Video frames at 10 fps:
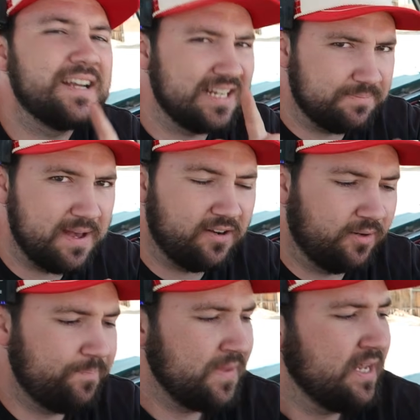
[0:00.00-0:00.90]
It's
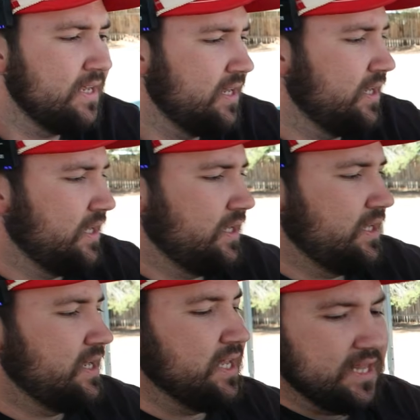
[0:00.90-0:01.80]
better.
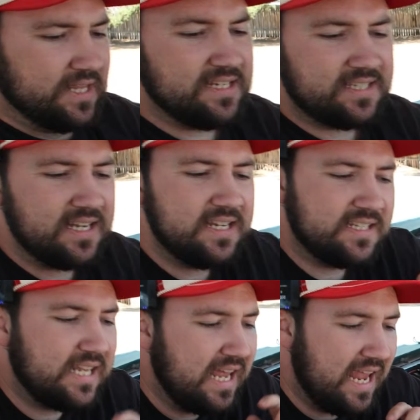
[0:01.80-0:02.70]
This
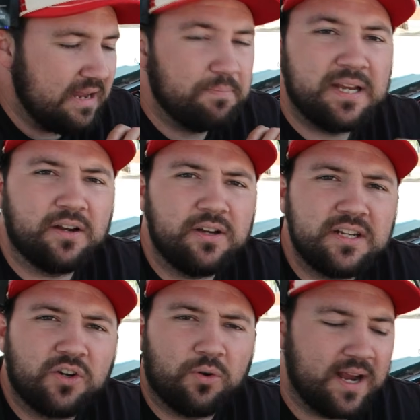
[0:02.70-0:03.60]
is a
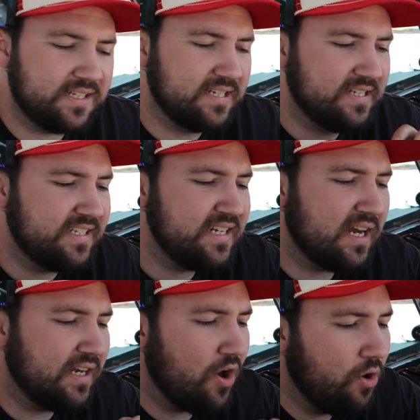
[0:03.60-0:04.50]
period correct
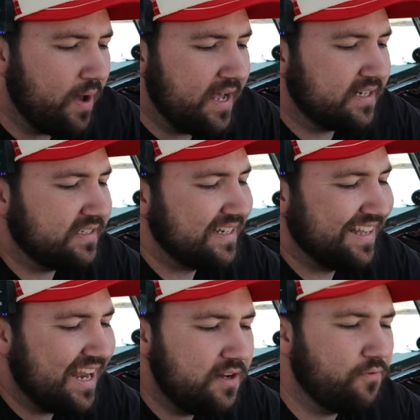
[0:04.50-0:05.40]
C9OX
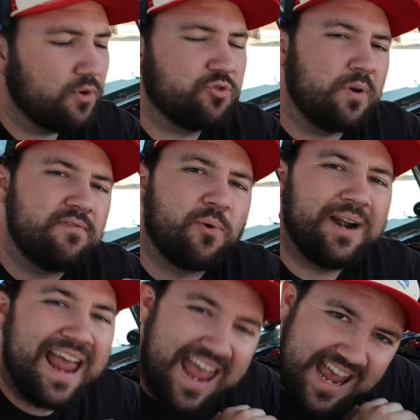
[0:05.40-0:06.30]

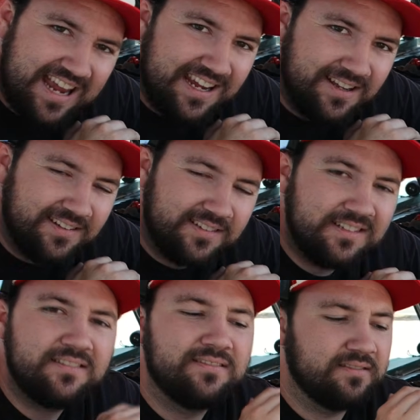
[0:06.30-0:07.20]

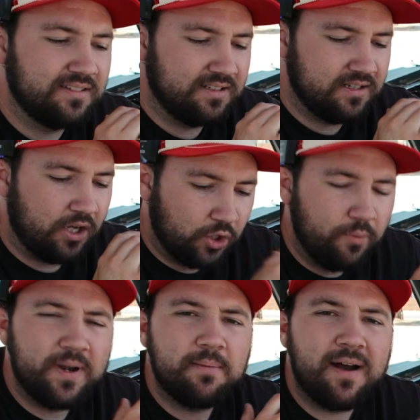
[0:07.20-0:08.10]
9424A
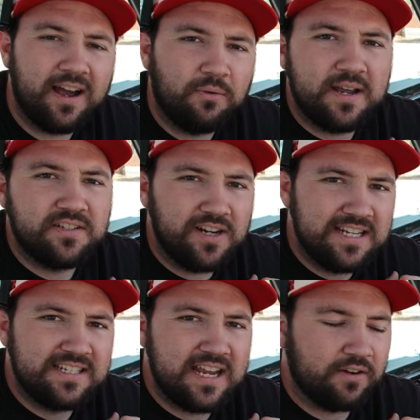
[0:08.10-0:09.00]
aluminum high riser
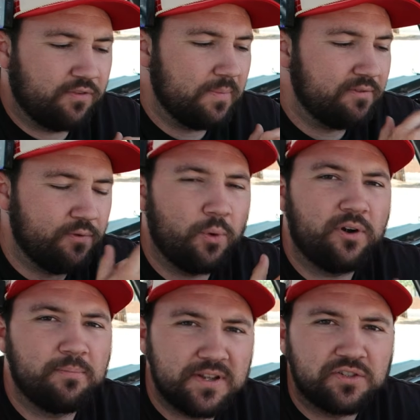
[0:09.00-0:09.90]
intake from the
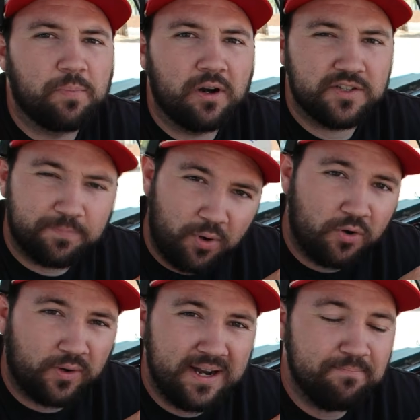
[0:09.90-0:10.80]
Ford Muscle Parts
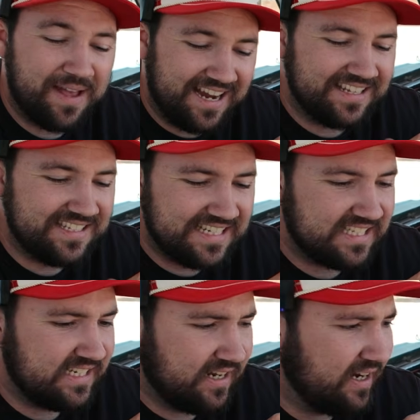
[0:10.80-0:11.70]
program back in
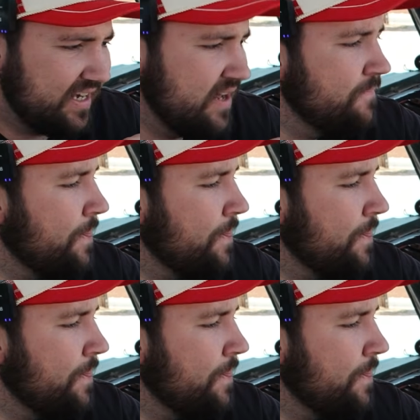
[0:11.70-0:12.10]
'69.